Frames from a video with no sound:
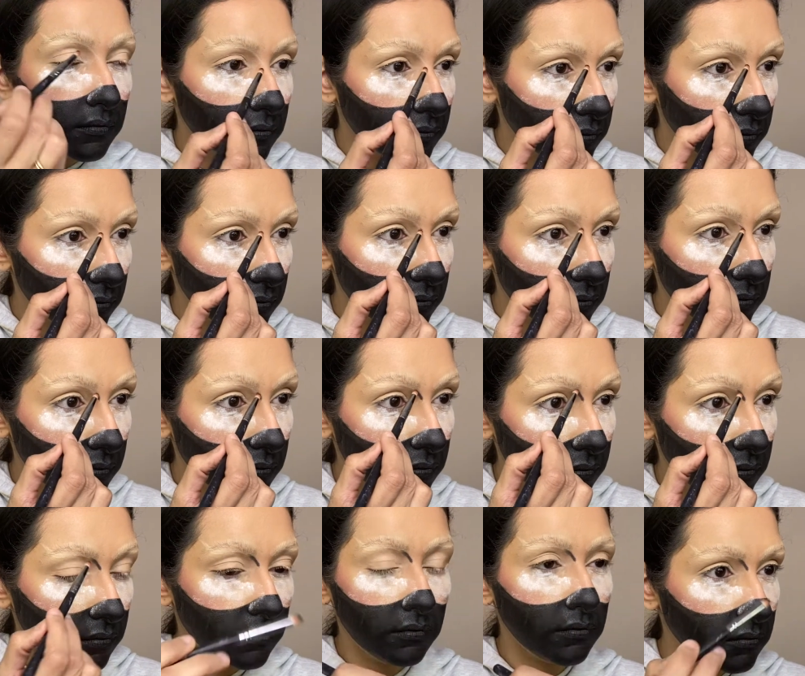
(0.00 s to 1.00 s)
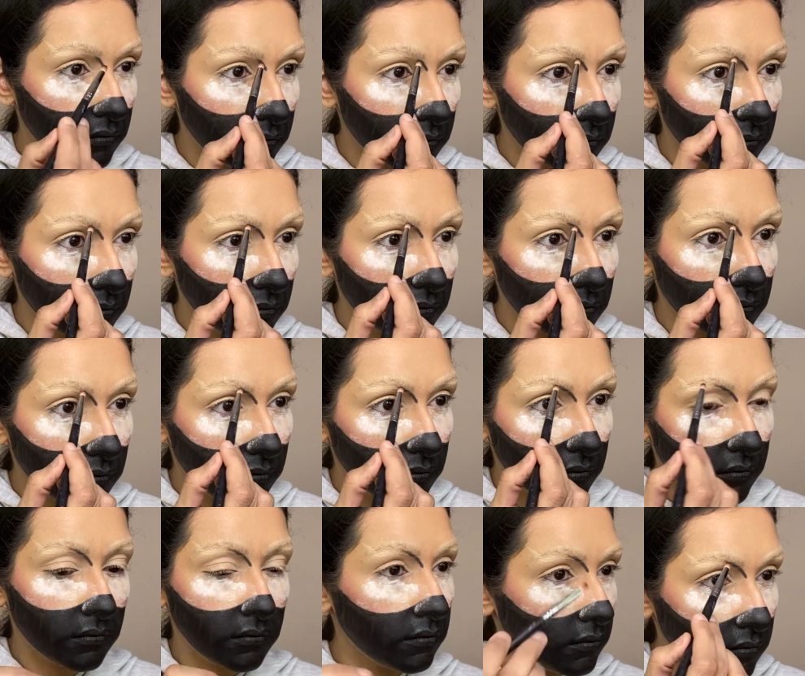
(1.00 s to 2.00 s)
on a little
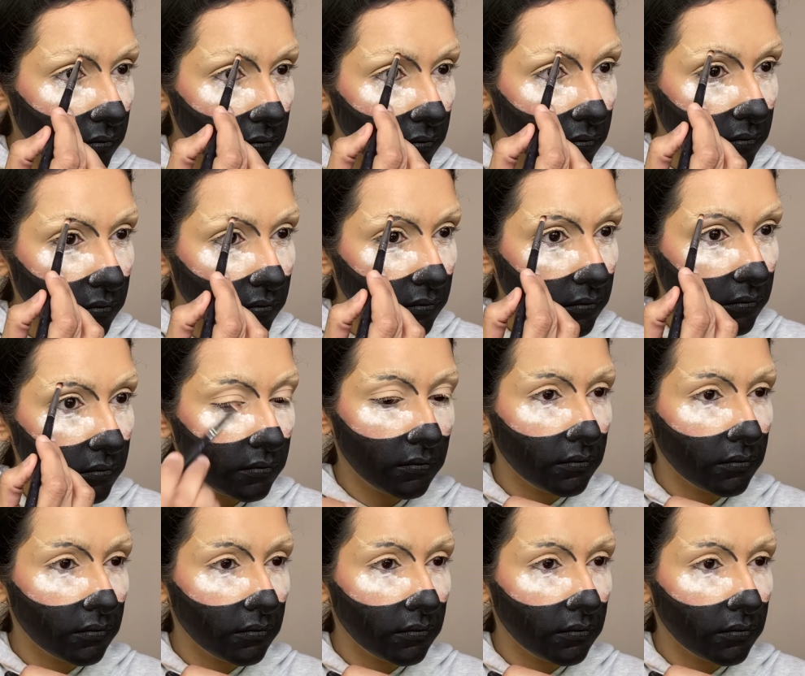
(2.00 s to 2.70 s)
pencil brush.